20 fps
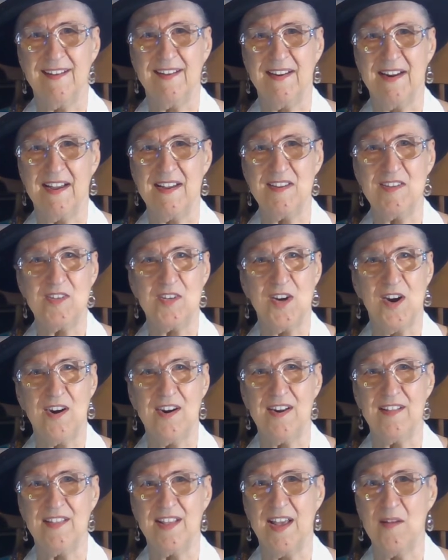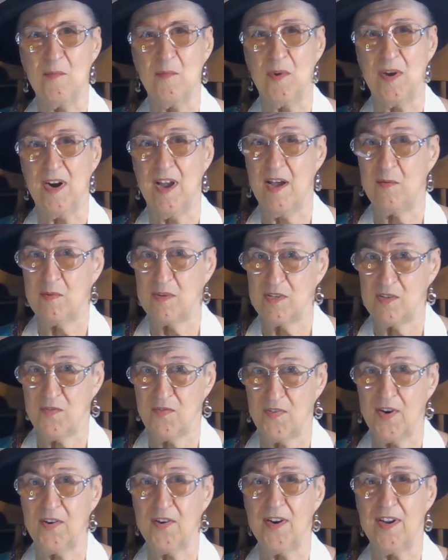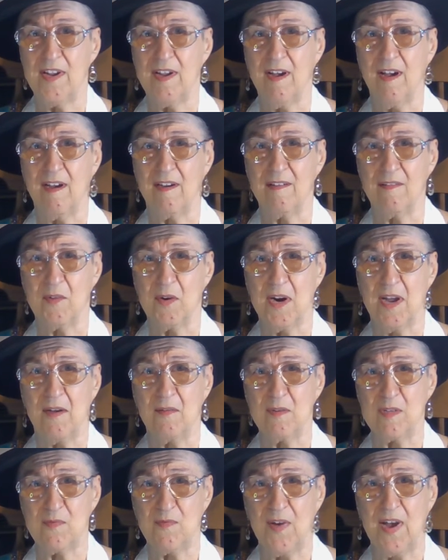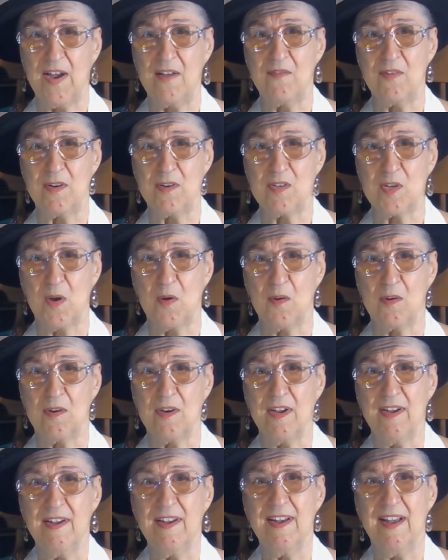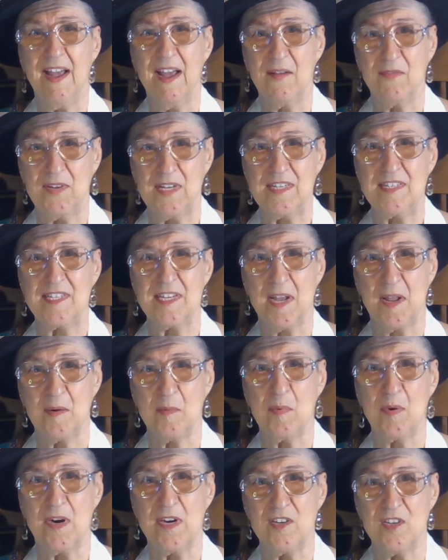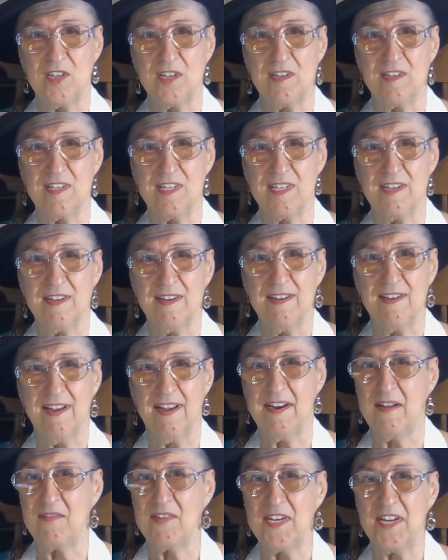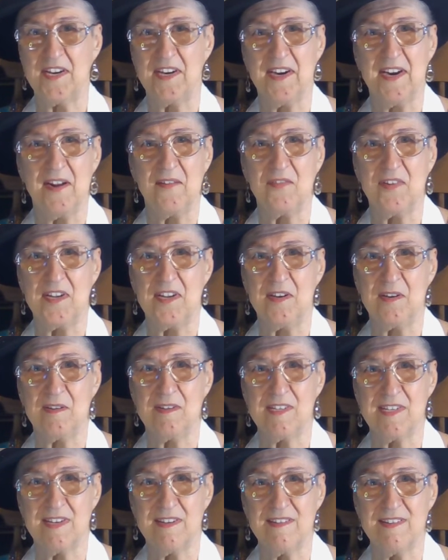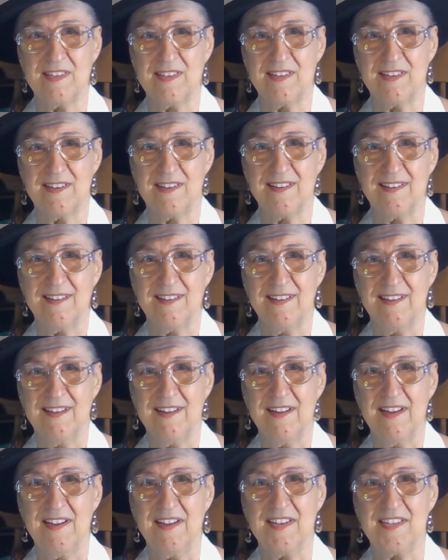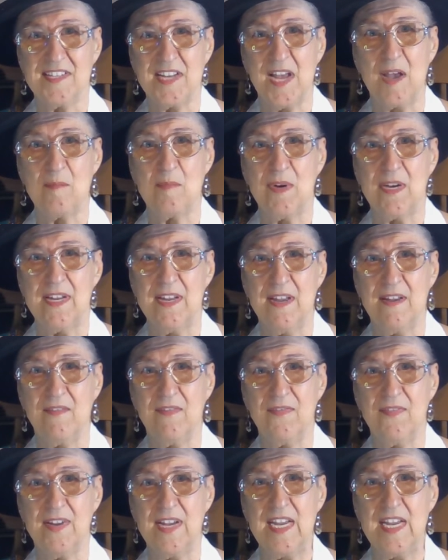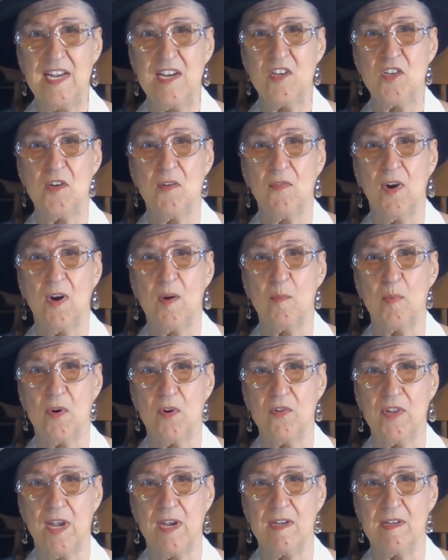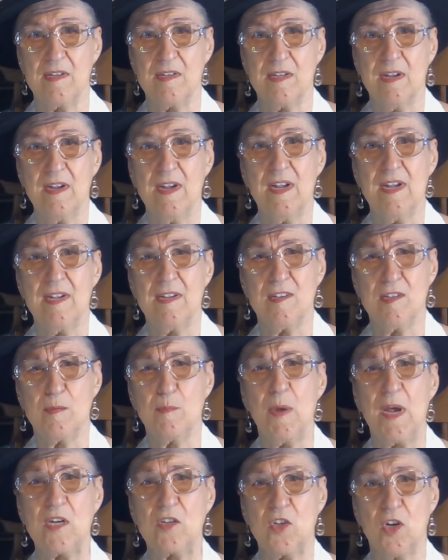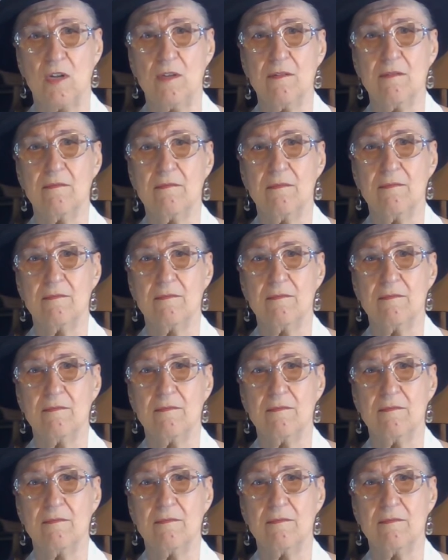And I started that when I was very young, when I was 5 years old, having celebrations. And I've done it every year since. Because I believe each of our birthdays is special